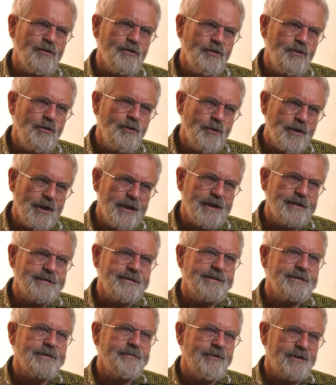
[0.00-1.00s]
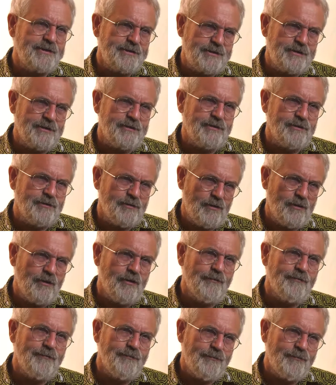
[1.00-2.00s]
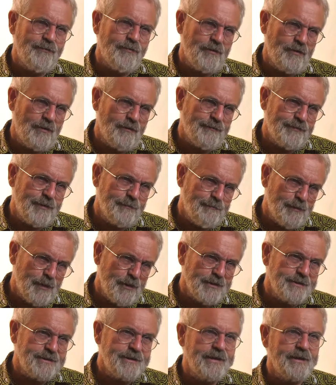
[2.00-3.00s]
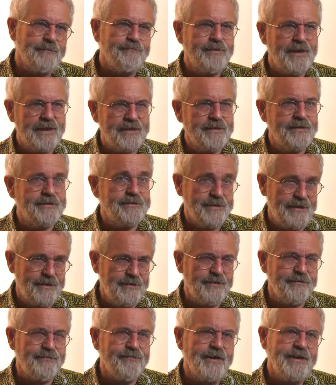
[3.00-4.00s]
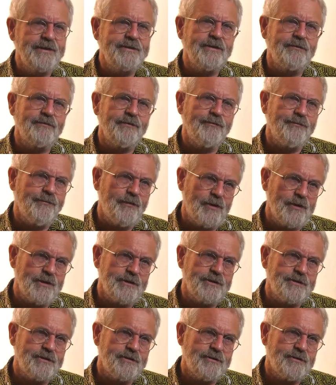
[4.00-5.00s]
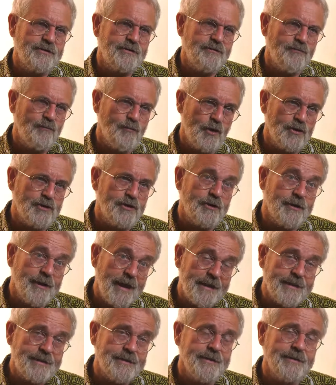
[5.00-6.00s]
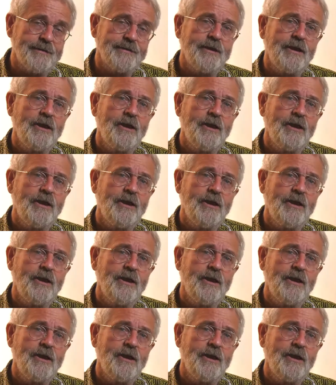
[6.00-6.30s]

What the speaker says: looking at this question of the policy and practice interface of the forest-water nexus.